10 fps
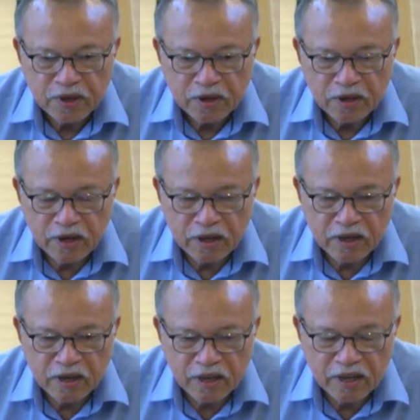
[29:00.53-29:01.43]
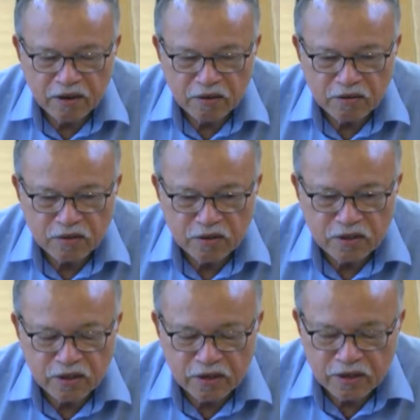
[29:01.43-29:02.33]
uh, and also
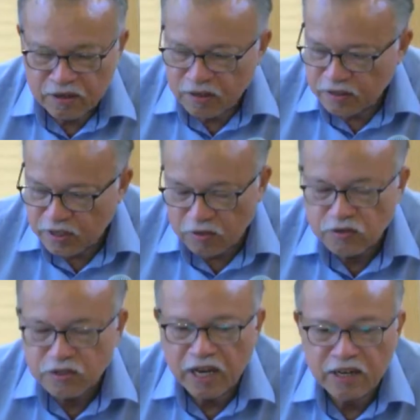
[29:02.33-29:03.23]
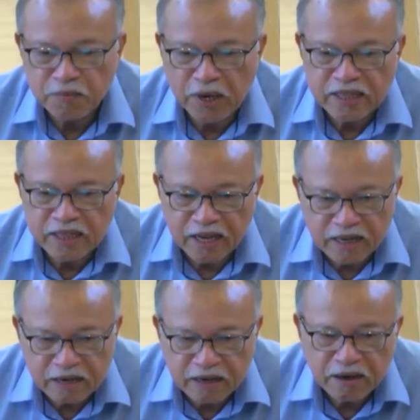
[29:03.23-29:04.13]
uh, South
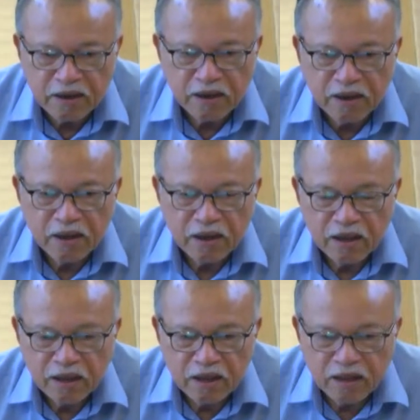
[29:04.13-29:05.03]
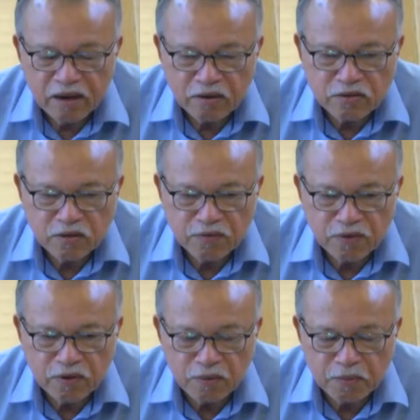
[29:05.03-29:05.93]
Kalimantan, and also
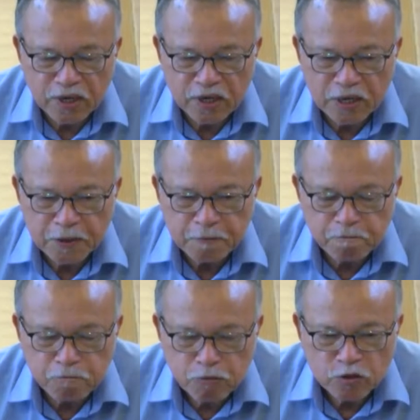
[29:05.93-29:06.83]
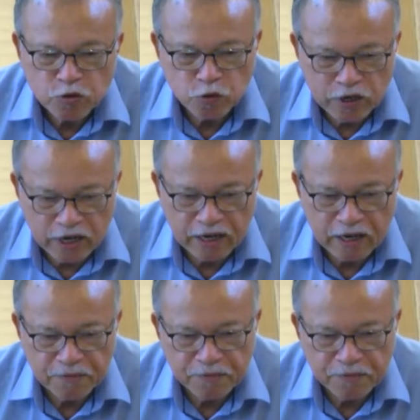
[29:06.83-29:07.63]
from uh, Sunda.